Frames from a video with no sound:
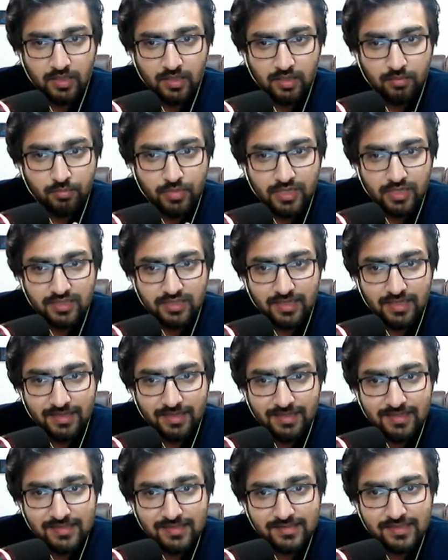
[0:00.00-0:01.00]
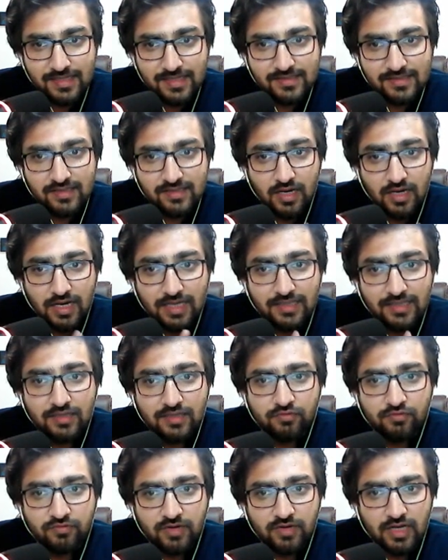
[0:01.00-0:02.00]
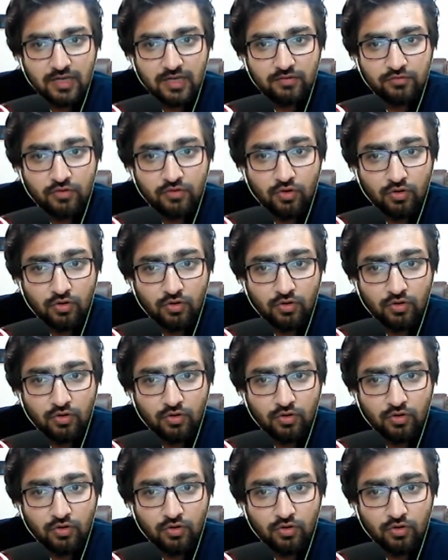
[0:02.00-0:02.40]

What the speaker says: But he sells the other five